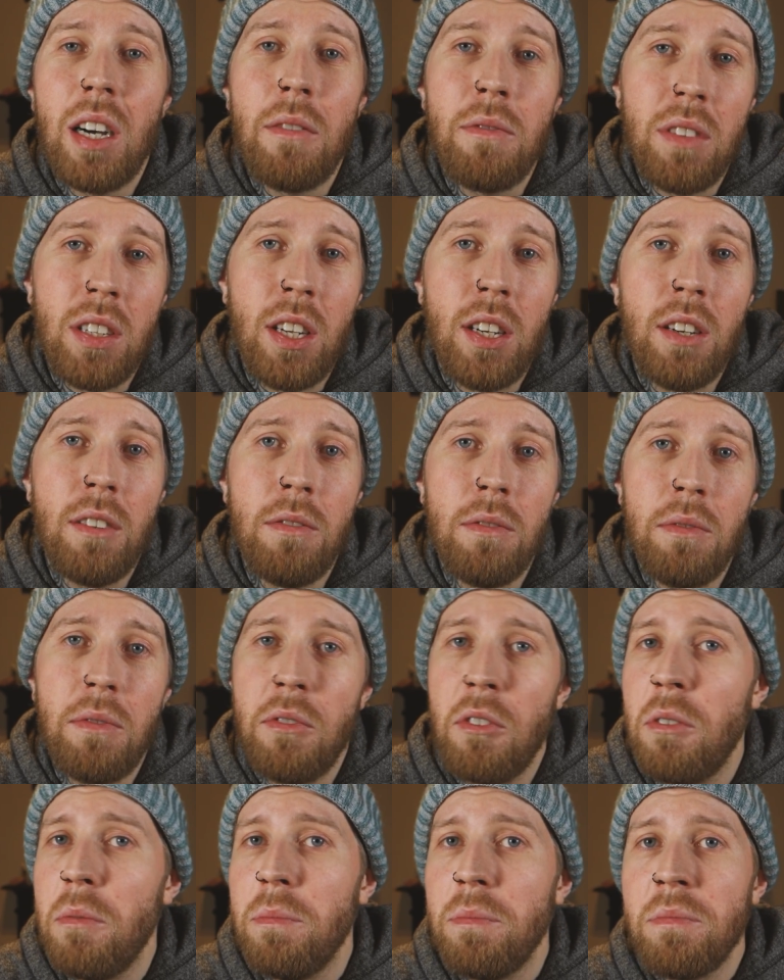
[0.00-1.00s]
I've learned
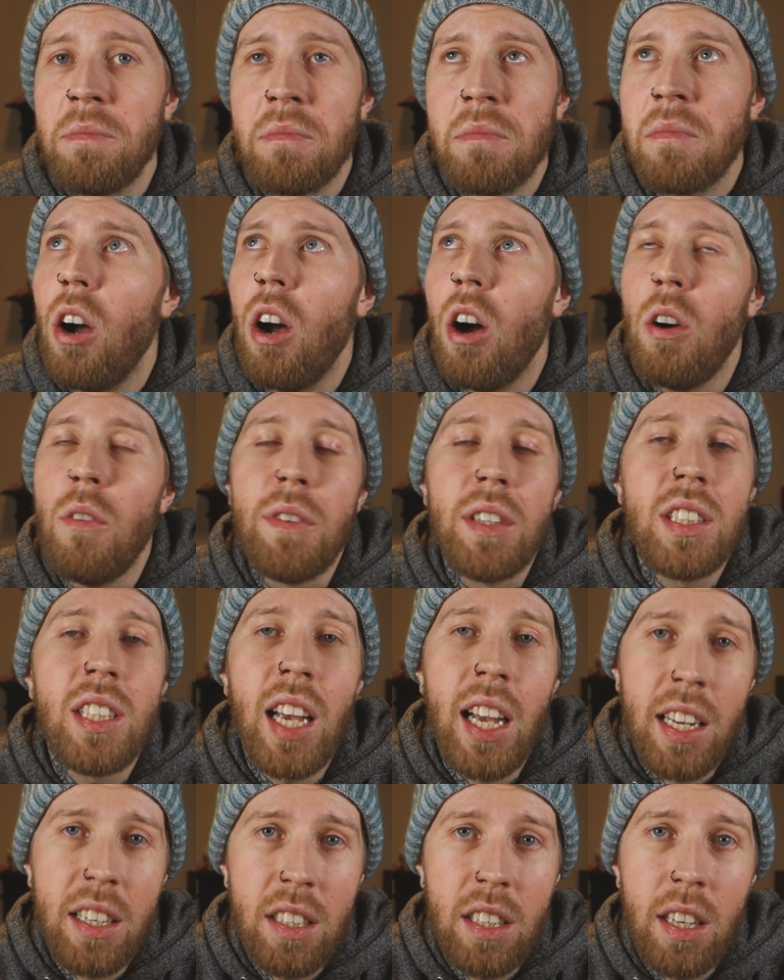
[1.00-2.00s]
from over
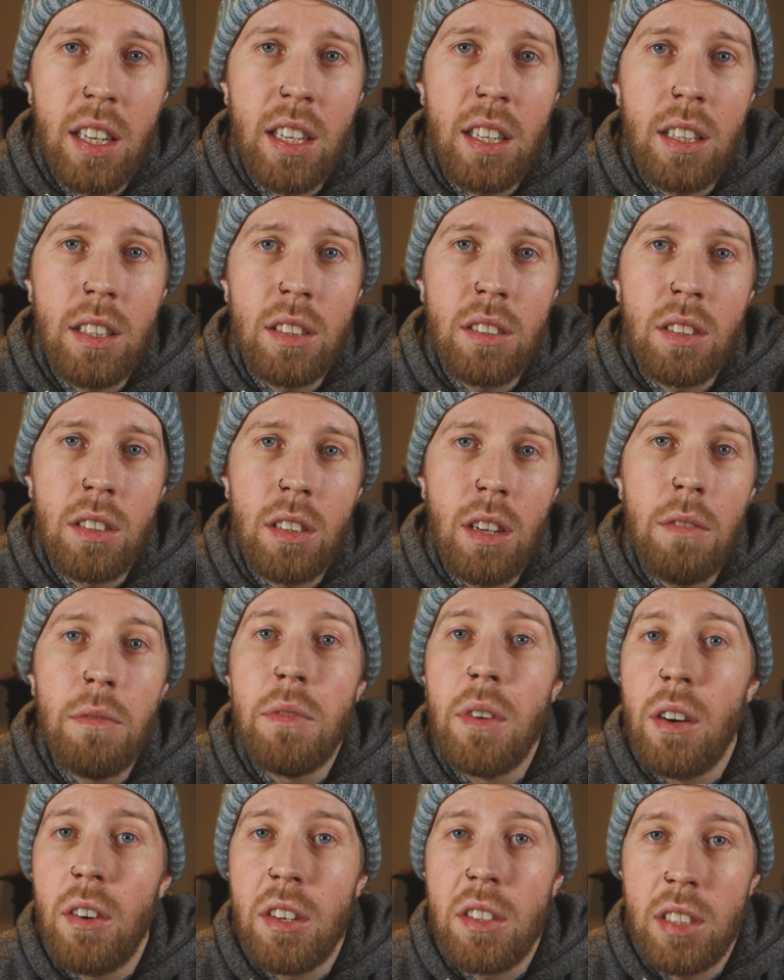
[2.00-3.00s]
10 years of
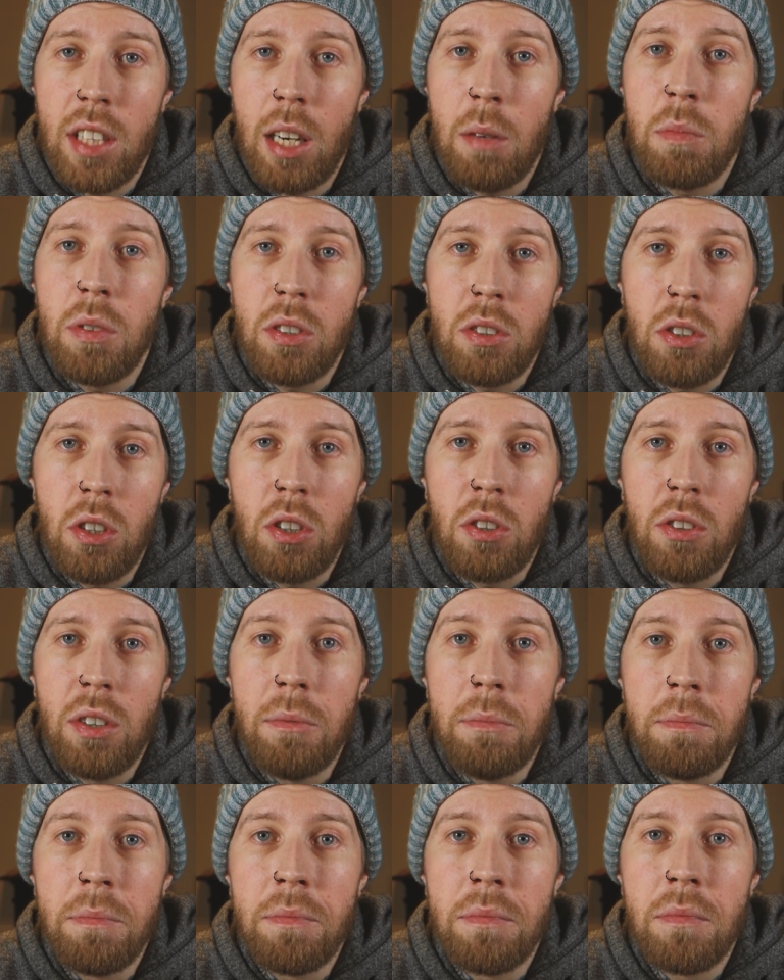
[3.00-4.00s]
various types of
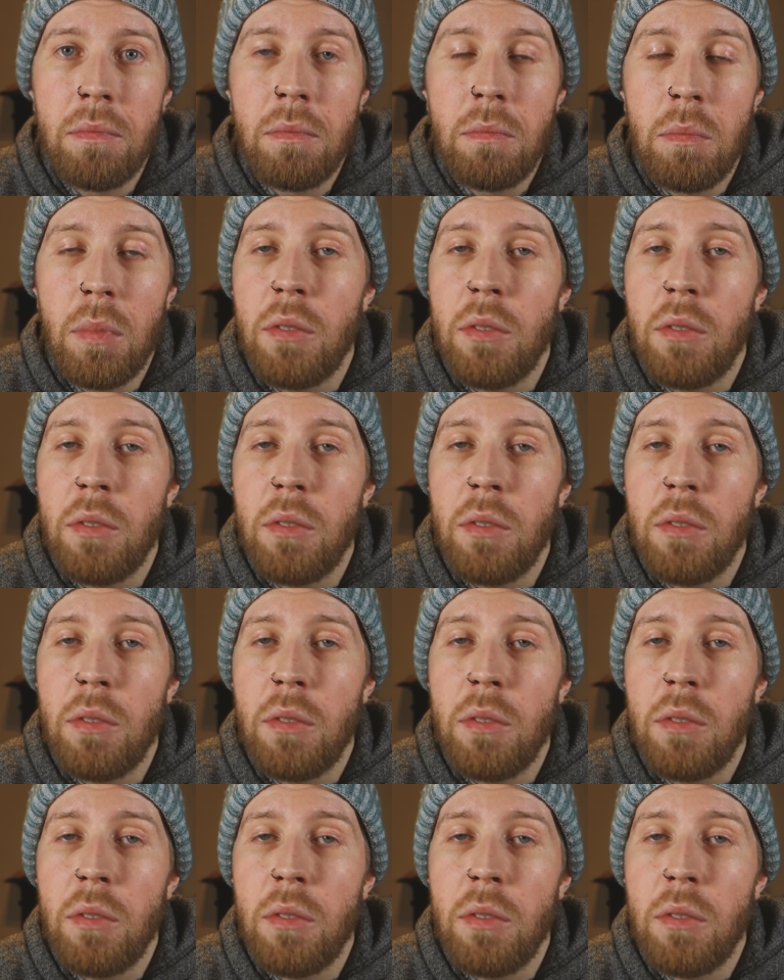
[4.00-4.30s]
touring.